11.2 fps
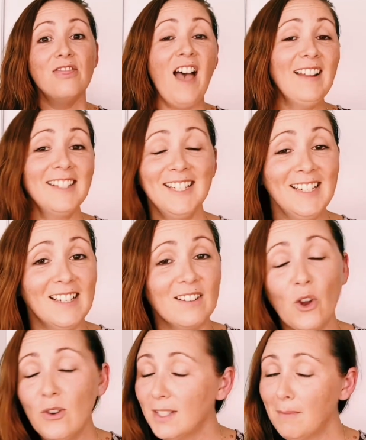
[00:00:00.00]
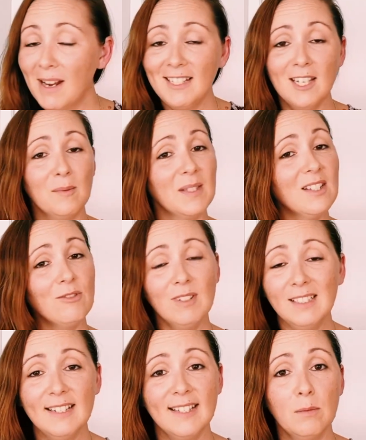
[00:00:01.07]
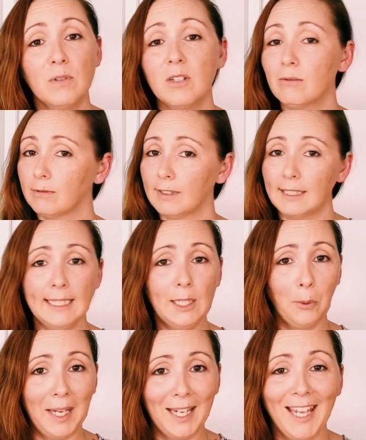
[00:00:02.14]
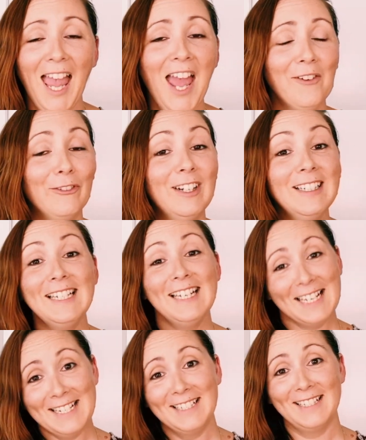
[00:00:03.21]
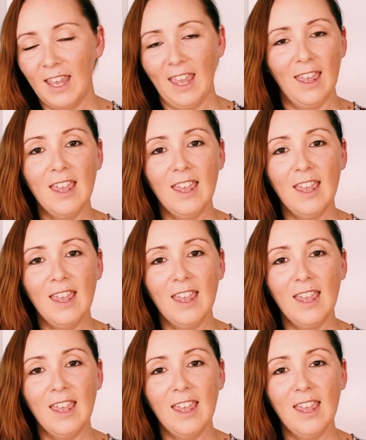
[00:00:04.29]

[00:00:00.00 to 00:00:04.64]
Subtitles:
That's it. Those are my tips. It's really simple, really quick, really easy.